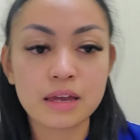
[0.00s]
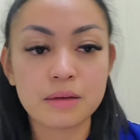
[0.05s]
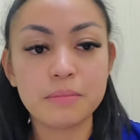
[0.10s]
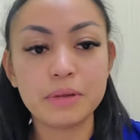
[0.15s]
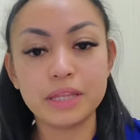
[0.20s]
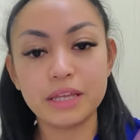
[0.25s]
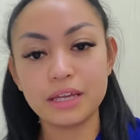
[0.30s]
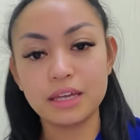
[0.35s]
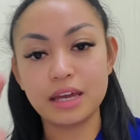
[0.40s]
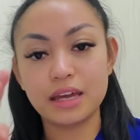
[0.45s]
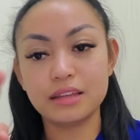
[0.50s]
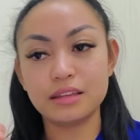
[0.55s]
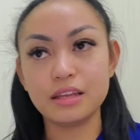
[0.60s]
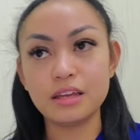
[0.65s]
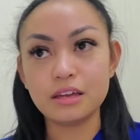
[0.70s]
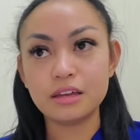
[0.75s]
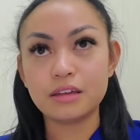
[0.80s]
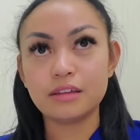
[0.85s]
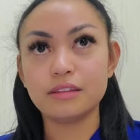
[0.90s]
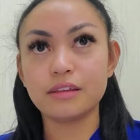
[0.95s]
But
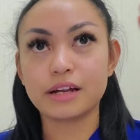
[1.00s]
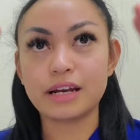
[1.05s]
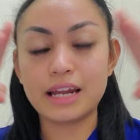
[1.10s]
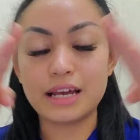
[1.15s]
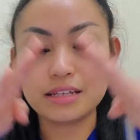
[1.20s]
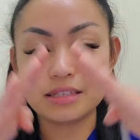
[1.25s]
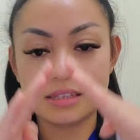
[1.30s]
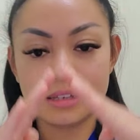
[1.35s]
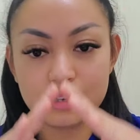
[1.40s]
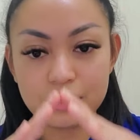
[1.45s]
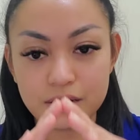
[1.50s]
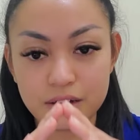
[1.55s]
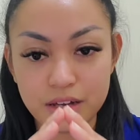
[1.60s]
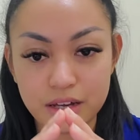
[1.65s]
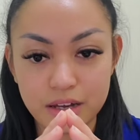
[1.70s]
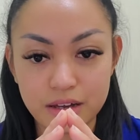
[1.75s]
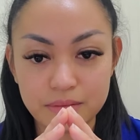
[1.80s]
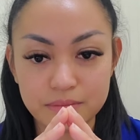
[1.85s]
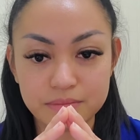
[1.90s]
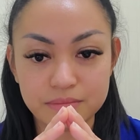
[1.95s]
again, the classic,
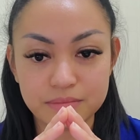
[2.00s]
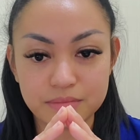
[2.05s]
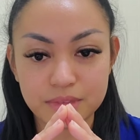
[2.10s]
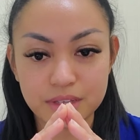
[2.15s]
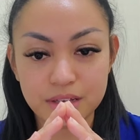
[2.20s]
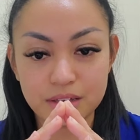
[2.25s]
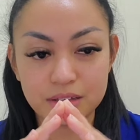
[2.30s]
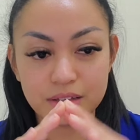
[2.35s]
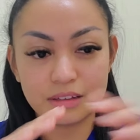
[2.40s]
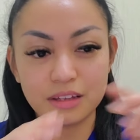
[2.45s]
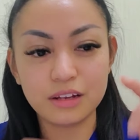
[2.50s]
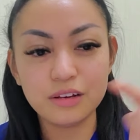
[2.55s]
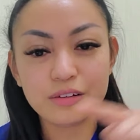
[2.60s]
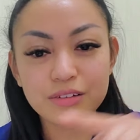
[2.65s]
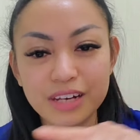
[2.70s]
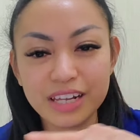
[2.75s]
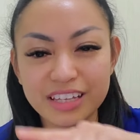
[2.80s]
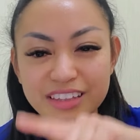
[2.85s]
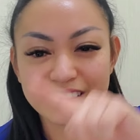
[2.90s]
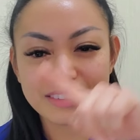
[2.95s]
they
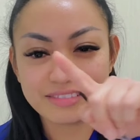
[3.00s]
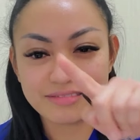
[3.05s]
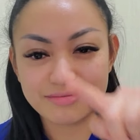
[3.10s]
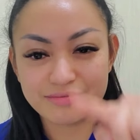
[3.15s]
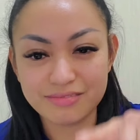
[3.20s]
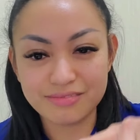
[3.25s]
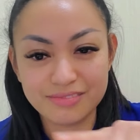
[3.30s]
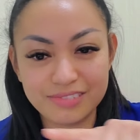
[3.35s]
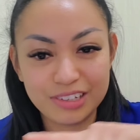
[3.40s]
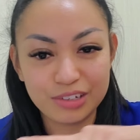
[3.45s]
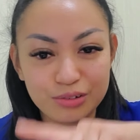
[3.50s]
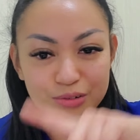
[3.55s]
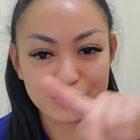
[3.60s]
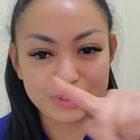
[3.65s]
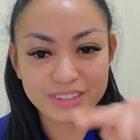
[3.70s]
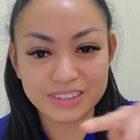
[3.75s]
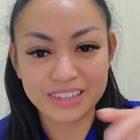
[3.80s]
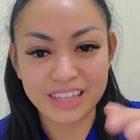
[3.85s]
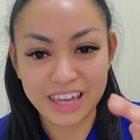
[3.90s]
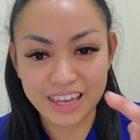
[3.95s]
look like
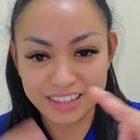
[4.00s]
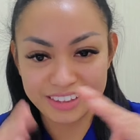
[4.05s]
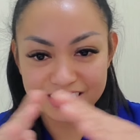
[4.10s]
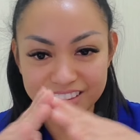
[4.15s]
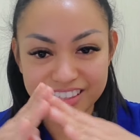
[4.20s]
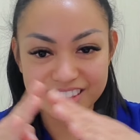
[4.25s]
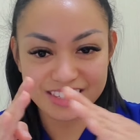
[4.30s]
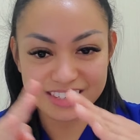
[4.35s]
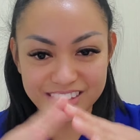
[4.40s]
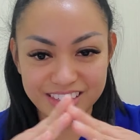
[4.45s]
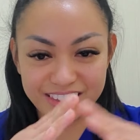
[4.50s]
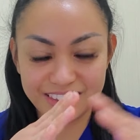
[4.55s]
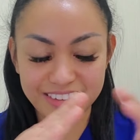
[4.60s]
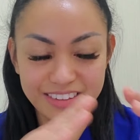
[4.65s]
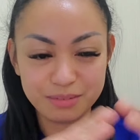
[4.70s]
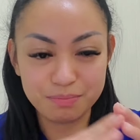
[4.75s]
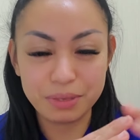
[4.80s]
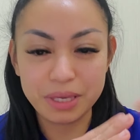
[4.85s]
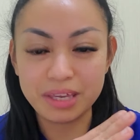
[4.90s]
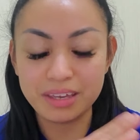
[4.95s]
little tents, the the